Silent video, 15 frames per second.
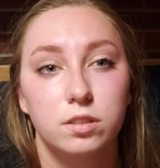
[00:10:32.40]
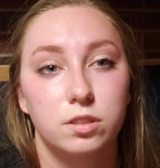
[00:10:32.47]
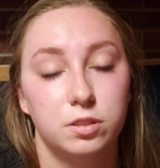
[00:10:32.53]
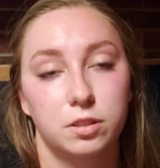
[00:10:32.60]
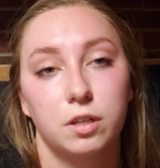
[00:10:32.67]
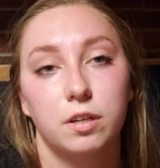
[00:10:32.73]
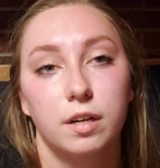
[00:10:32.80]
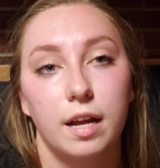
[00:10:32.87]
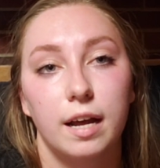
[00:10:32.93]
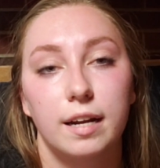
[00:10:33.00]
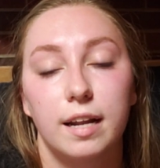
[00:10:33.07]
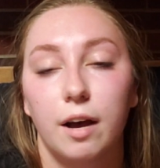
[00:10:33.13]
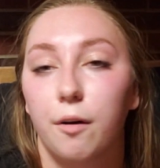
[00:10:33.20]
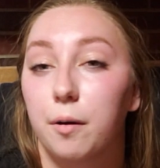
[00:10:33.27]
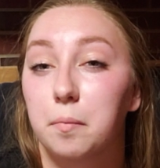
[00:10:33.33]
sure yet
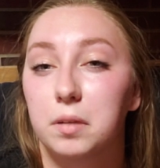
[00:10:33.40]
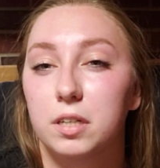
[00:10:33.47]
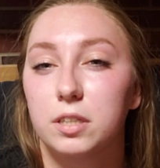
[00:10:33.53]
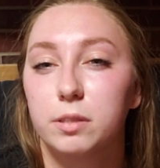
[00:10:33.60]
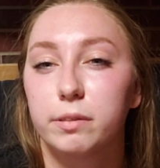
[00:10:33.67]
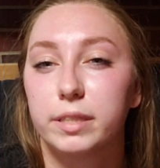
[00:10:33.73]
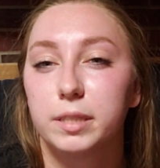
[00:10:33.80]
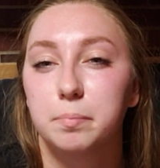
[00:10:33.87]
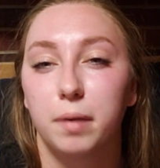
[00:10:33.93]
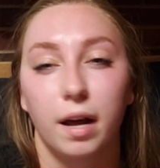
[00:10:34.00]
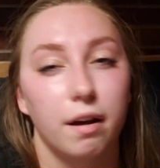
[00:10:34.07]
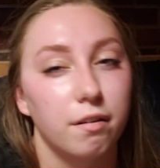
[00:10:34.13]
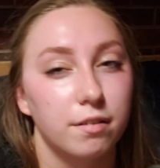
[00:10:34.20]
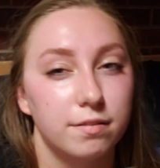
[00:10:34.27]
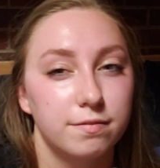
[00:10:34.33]
how I'm gonna do it but
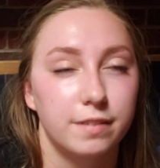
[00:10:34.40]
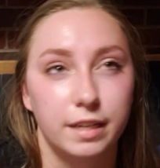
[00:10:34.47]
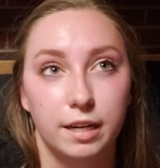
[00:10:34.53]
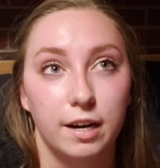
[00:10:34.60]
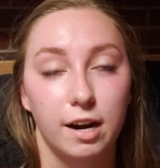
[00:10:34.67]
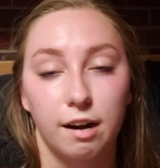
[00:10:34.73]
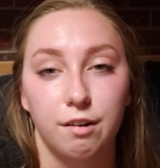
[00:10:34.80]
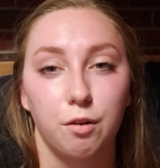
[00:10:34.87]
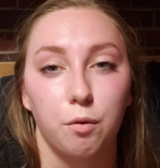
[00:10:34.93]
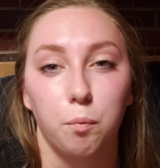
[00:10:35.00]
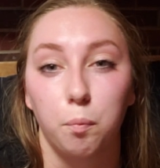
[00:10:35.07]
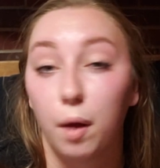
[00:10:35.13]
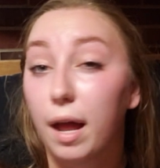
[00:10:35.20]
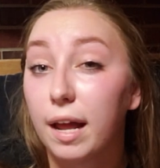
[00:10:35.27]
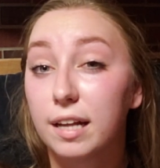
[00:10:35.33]
I'll figure out a
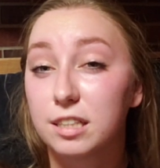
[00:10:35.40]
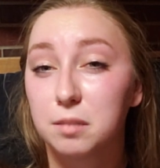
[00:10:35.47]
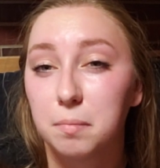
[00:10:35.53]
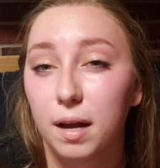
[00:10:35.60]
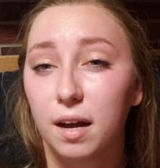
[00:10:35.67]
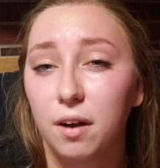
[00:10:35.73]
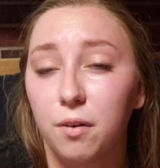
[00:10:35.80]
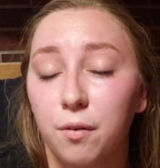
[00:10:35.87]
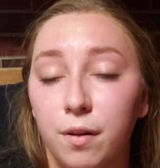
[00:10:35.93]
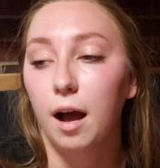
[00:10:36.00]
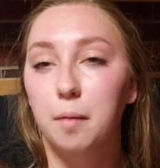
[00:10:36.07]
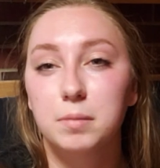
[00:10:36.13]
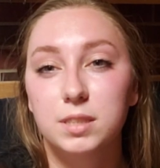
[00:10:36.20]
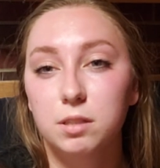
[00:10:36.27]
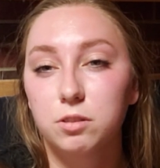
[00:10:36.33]
way somehow.
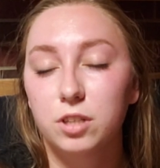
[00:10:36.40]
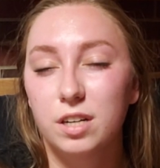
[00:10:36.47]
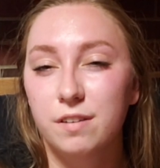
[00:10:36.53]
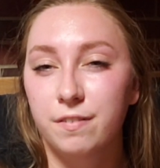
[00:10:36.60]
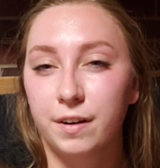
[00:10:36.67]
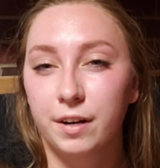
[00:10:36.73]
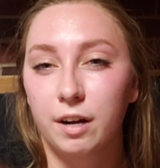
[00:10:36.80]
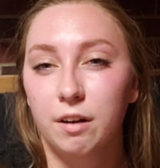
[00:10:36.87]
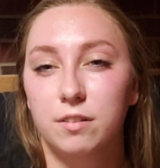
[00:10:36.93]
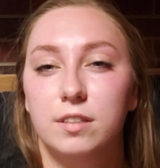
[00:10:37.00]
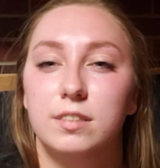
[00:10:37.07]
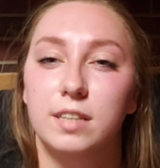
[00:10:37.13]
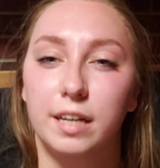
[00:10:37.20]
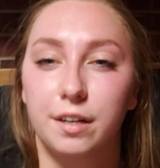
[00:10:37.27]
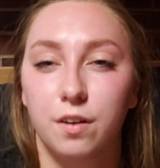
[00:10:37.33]
I'm still trying to figure out
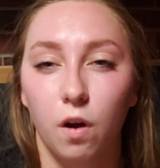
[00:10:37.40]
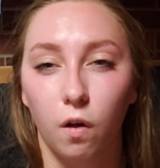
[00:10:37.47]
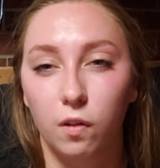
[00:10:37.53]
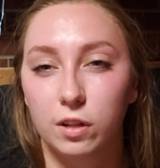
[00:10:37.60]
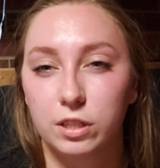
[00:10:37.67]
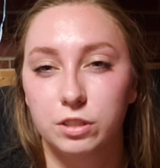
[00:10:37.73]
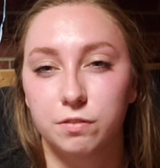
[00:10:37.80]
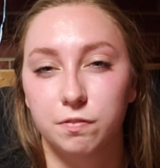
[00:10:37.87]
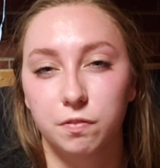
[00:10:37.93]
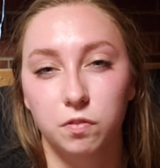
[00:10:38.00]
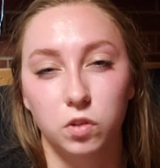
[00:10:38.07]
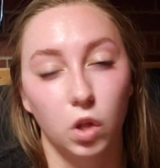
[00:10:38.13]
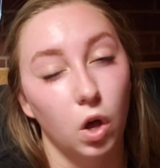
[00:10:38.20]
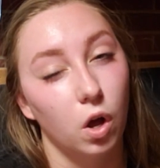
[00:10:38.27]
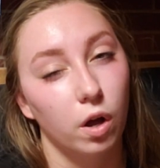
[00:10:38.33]
this like college
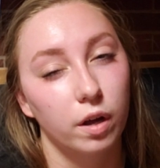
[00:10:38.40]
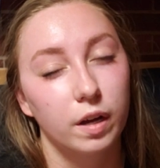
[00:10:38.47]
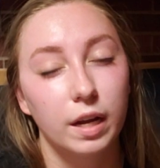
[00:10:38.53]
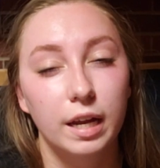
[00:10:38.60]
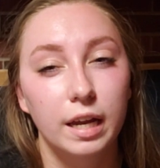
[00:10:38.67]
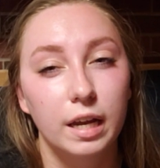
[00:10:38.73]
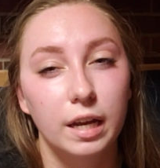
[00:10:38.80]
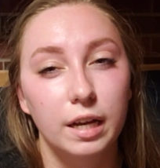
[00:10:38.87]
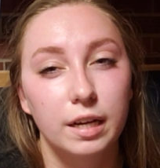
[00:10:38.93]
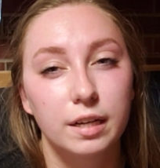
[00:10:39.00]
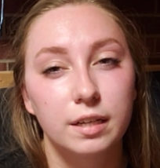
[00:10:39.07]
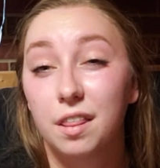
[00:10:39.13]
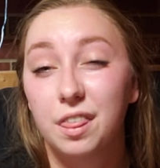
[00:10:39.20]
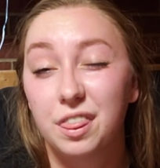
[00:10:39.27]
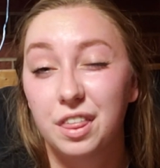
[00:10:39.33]
vlogging
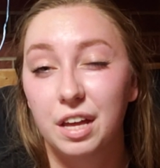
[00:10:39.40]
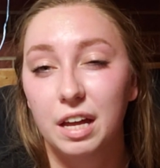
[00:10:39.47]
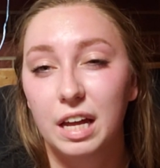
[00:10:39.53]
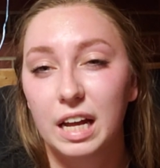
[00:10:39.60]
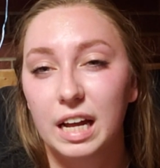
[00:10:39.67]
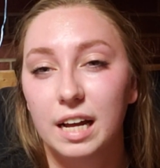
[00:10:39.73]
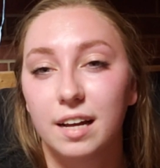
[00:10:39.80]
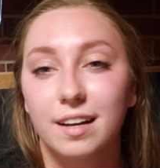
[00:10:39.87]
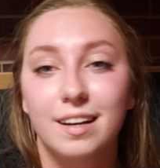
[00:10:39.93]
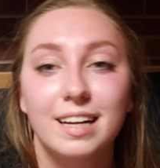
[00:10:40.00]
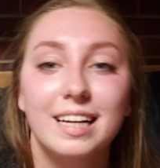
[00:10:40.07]
thing.